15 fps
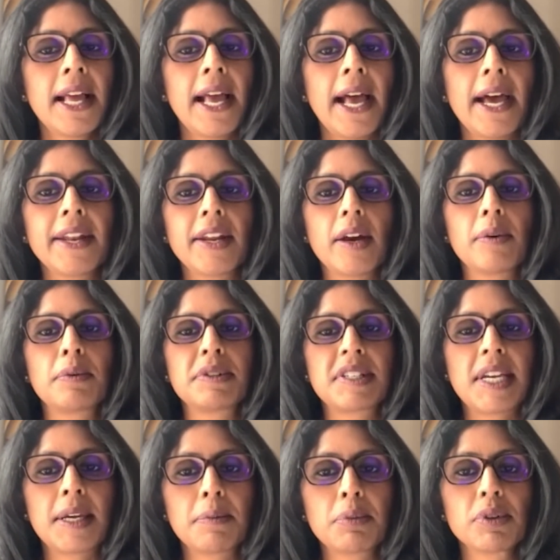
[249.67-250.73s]
And I was
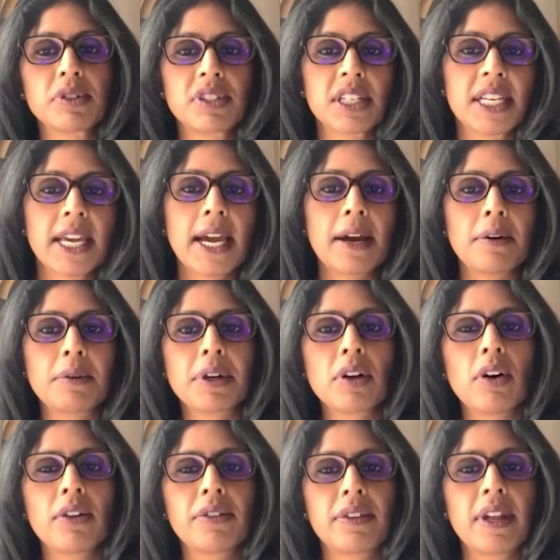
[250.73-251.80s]
able to carry
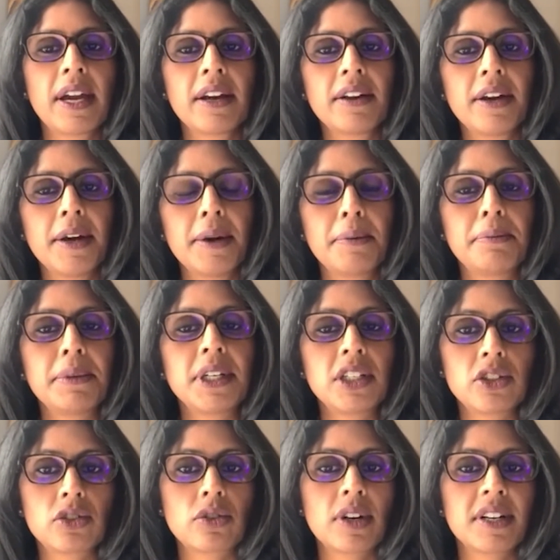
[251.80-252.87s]
on that
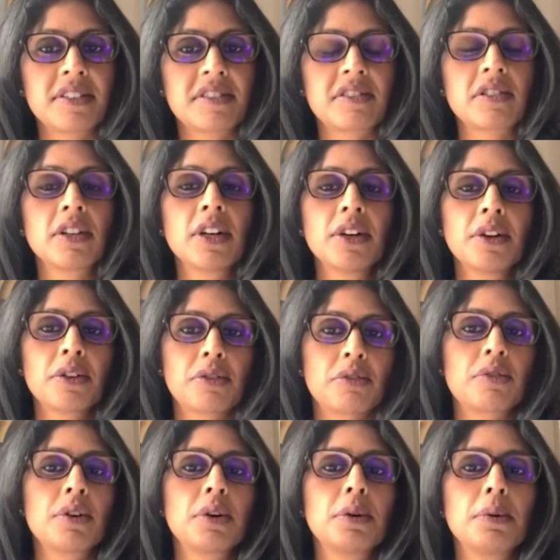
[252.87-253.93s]
interest
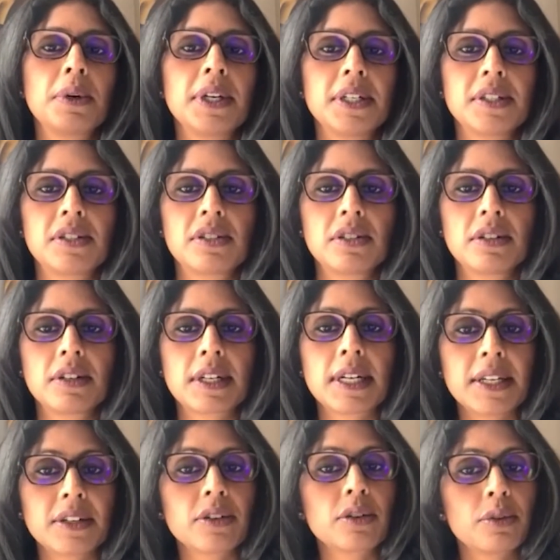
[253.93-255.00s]
through into
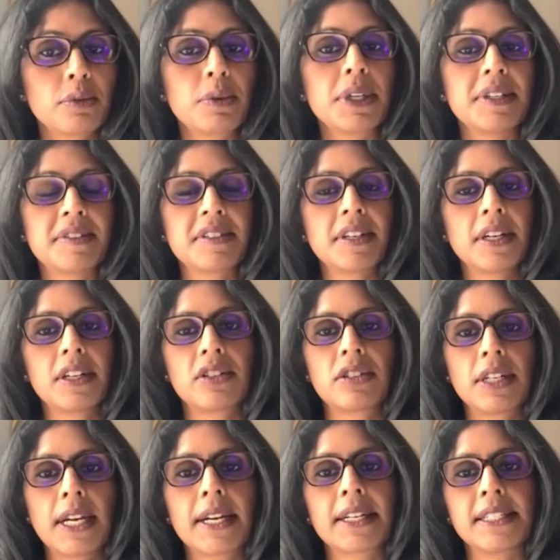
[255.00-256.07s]
clinical research
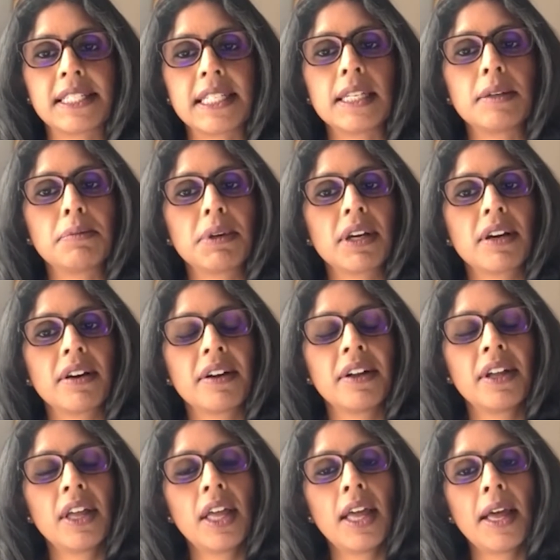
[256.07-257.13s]
and academia.
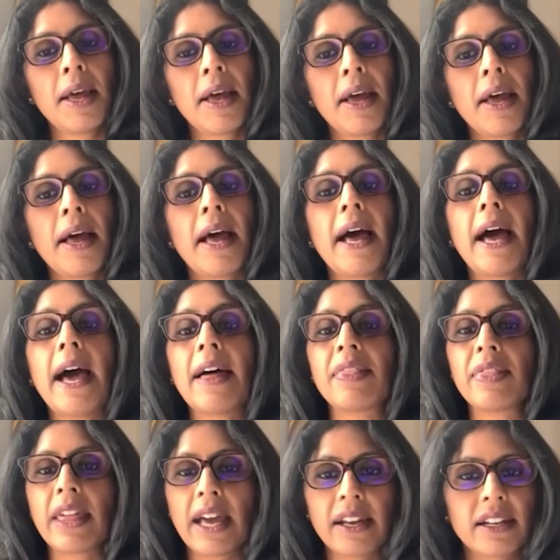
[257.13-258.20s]

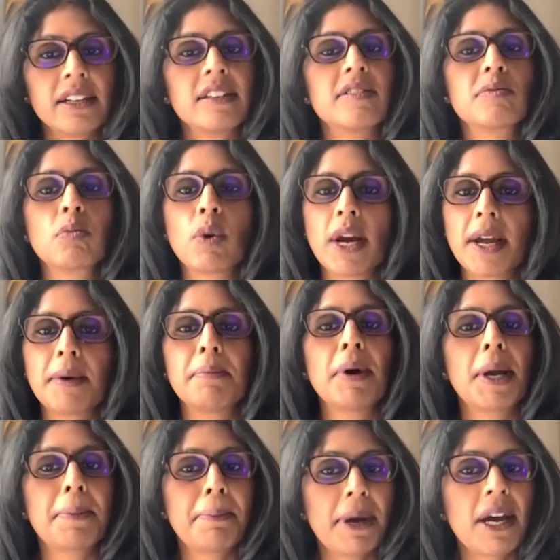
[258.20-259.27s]
And that is where
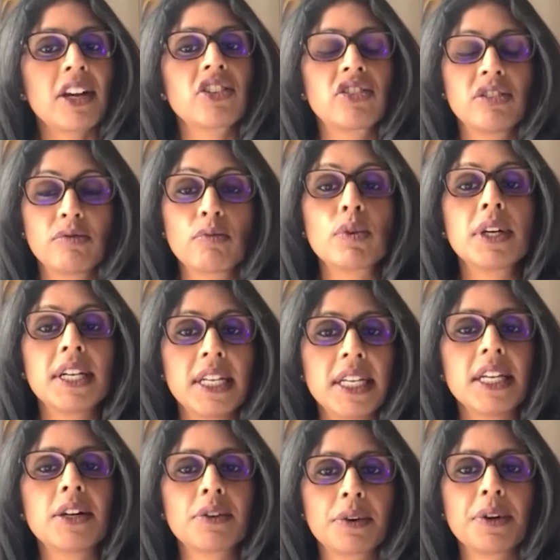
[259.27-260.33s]
my passion
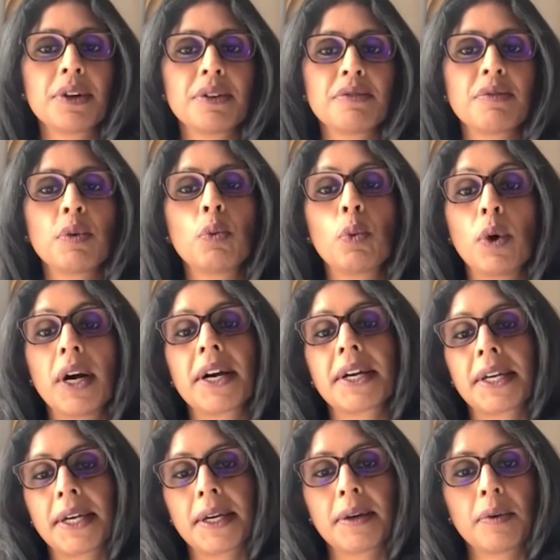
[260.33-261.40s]
really grew for
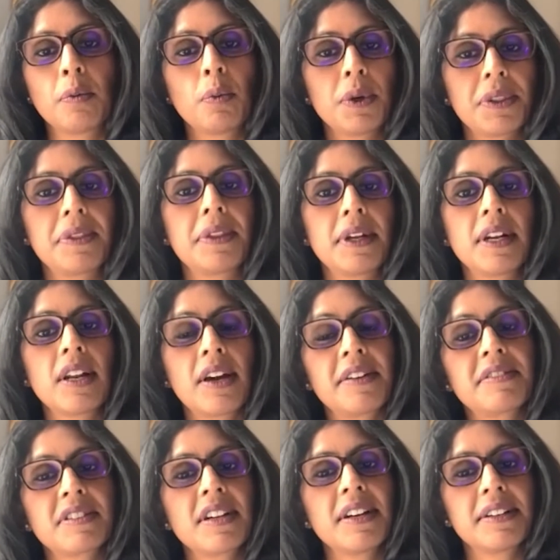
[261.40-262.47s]
working with the
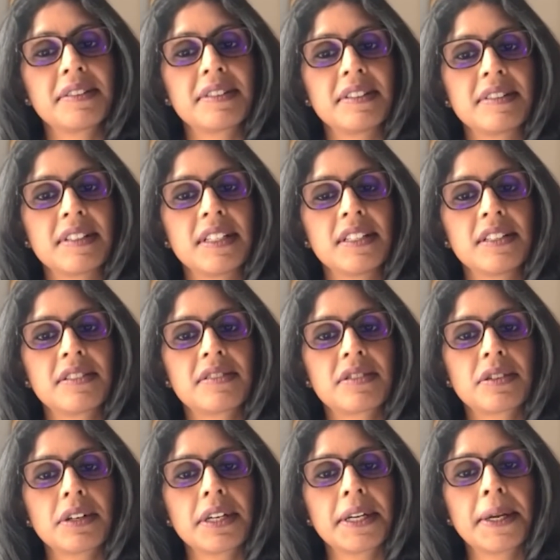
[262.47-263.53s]
life sciences
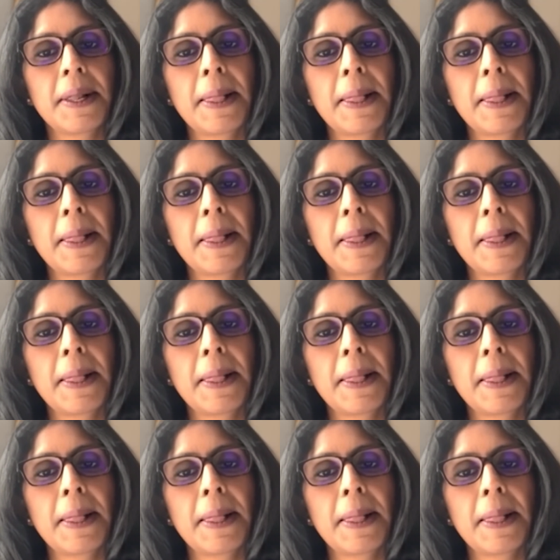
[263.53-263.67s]
industry.